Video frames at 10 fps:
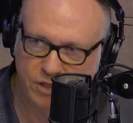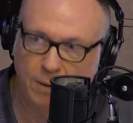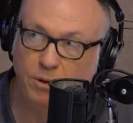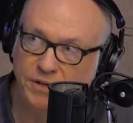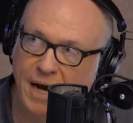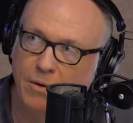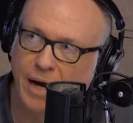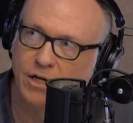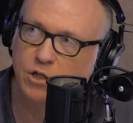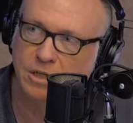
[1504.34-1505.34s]
double down
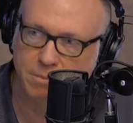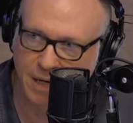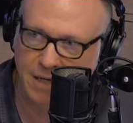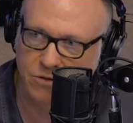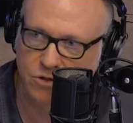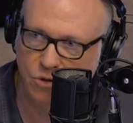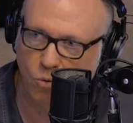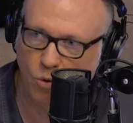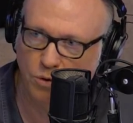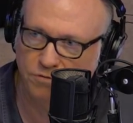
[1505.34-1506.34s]
actually means in the
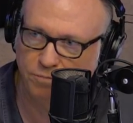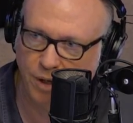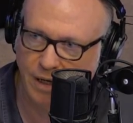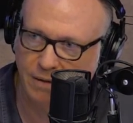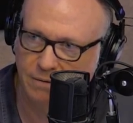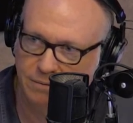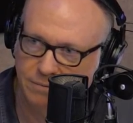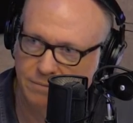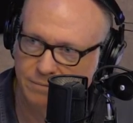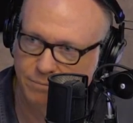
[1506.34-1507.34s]
world of playing
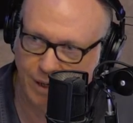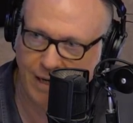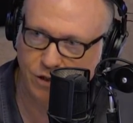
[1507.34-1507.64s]
blackjack.